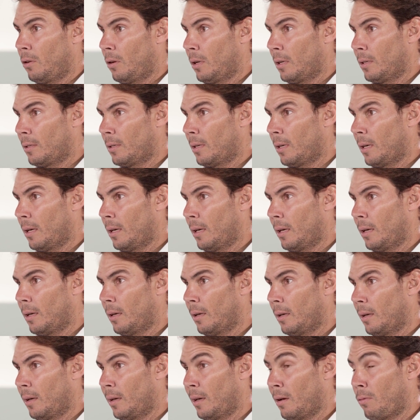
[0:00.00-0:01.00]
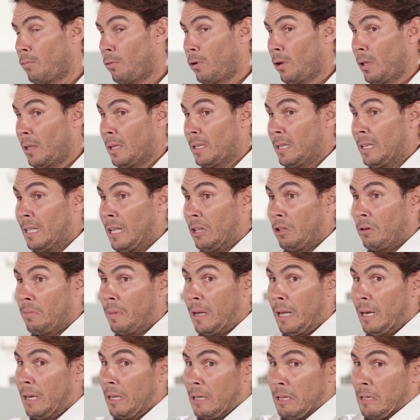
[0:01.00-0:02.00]
different outlooks whenever you're going to
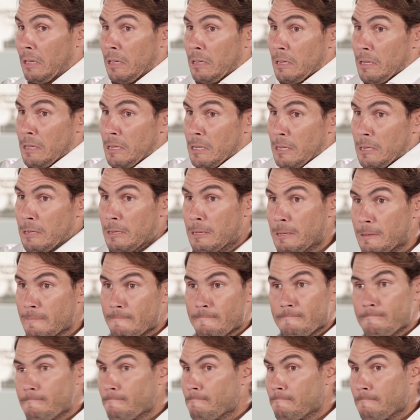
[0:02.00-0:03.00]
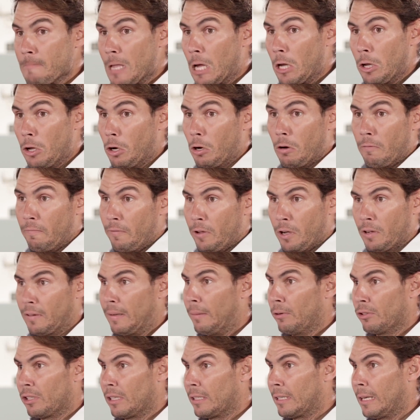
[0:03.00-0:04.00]
make a choice.
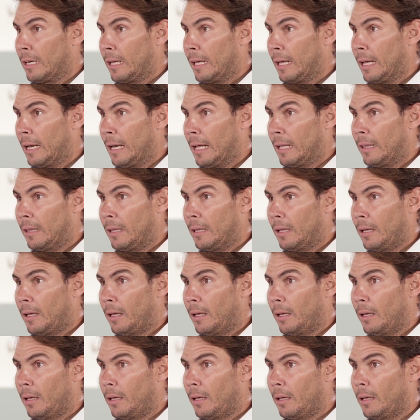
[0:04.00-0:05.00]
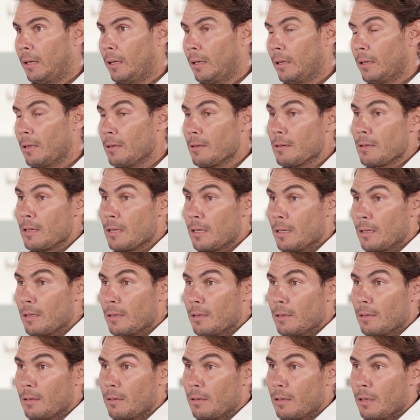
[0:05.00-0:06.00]
I hope that we'll see this
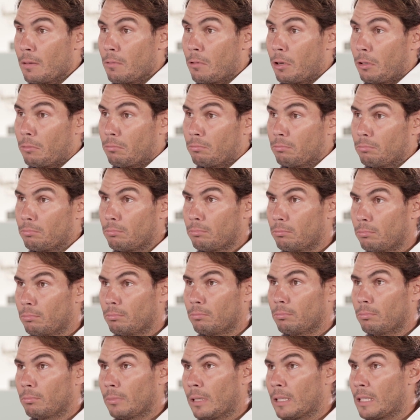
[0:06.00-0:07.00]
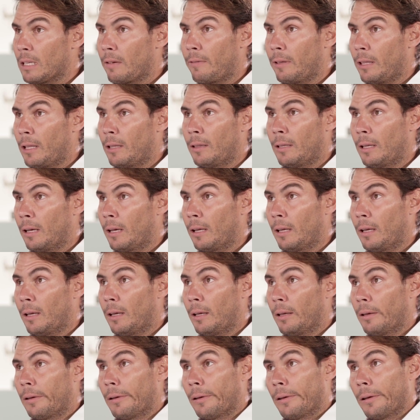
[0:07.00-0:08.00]
through, and
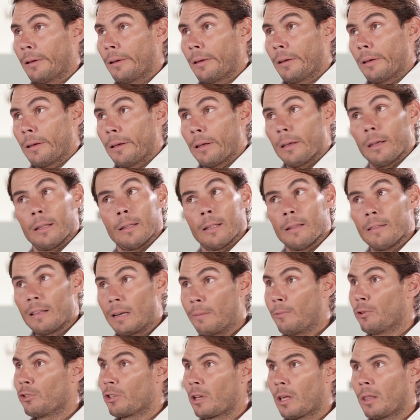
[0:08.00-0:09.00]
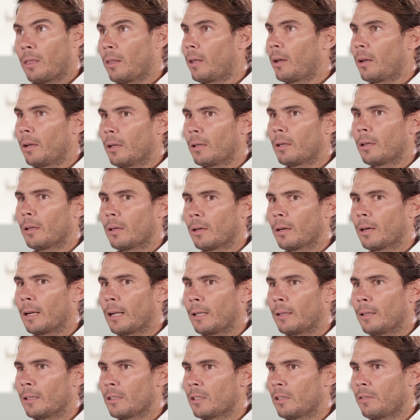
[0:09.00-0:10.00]
well, it's
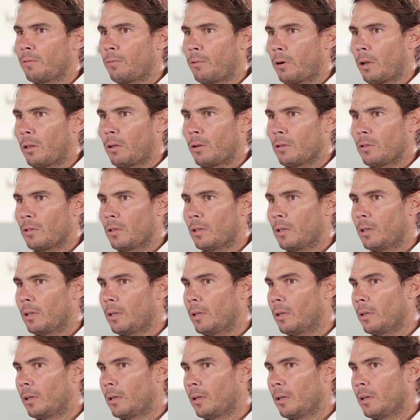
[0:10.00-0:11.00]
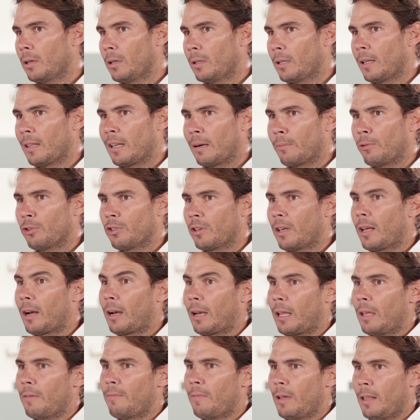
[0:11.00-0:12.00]
obvious that we will have to make an
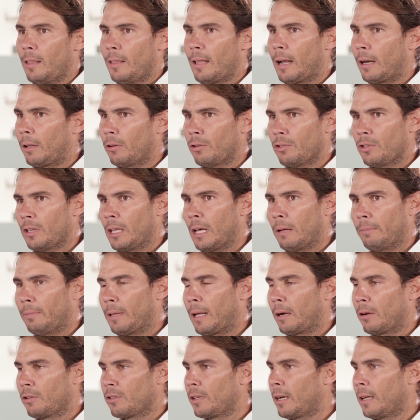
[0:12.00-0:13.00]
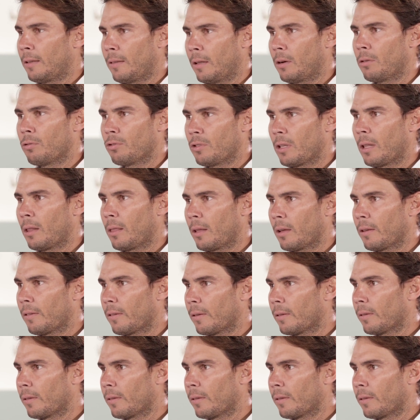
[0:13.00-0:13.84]
effort, and we'll have to reinvent